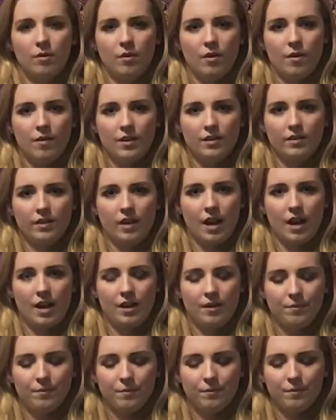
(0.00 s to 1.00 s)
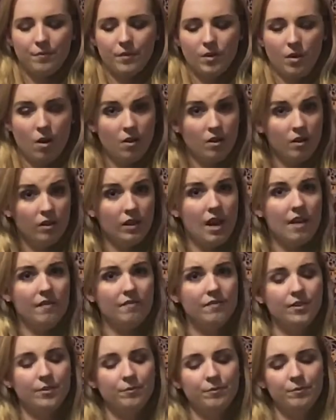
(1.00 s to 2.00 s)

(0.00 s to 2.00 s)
on the side, on the left.